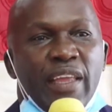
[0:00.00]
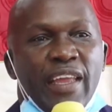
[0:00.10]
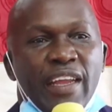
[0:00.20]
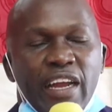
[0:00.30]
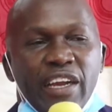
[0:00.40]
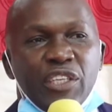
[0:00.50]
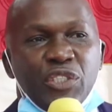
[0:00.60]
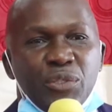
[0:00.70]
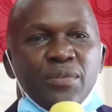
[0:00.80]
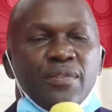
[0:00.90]
encourage
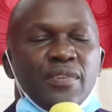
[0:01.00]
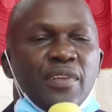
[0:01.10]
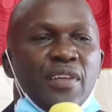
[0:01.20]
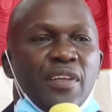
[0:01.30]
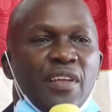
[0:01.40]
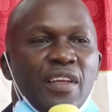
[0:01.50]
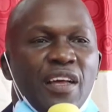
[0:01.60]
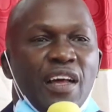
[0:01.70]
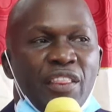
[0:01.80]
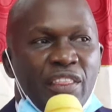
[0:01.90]
you,
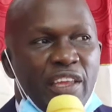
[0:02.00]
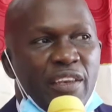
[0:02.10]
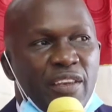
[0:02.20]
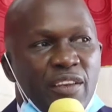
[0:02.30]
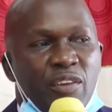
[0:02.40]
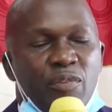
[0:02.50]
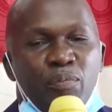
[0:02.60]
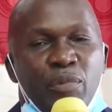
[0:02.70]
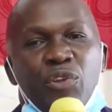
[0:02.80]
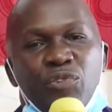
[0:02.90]
and then
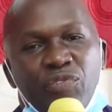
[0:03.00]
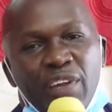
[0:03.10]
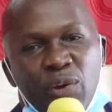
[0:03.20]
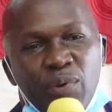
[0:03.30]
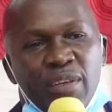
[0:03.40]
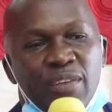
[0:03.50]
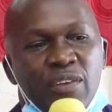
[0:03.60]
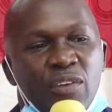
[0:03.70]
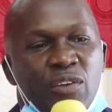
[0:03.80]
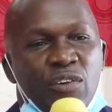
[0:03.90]
bid you farewell.
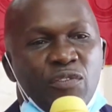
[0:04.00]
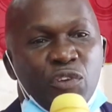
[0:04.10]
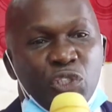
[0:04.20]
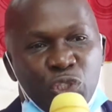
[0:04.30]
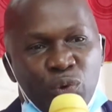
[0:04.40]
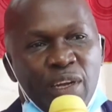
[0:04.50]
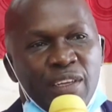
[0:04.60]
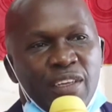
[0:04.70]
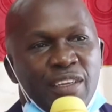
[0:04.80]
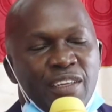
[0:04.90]
For sure,
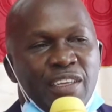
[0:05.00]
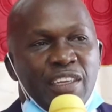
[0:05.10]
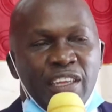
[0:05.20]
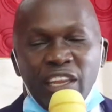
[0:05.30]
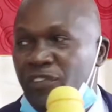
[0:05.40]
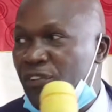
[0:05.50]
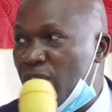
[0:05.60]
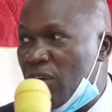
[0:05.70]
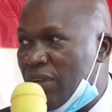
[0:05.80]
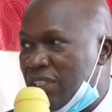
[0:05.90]
in a few
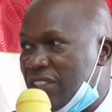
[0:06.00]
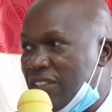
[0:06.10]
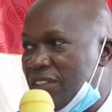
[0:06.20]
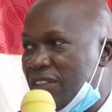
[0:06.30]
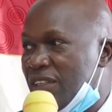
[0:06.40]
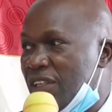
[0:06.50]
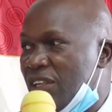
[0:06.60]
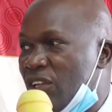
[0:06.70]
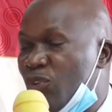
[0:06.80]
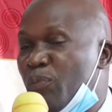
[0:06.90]
hours,
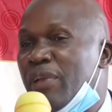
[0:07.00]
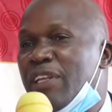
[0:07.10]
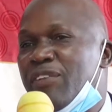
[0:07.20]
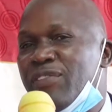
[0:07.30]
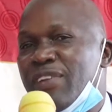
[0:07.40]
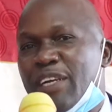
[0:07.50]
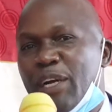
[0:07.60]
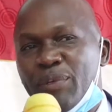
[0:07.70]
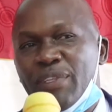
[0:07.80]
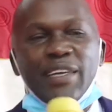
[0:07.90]
you'll be leaving
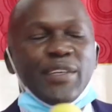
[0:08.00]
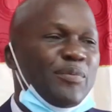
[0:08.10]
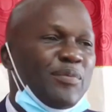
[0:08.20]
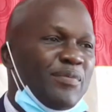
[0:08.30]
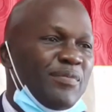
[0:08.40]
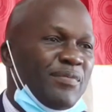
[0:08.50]
Kabojja.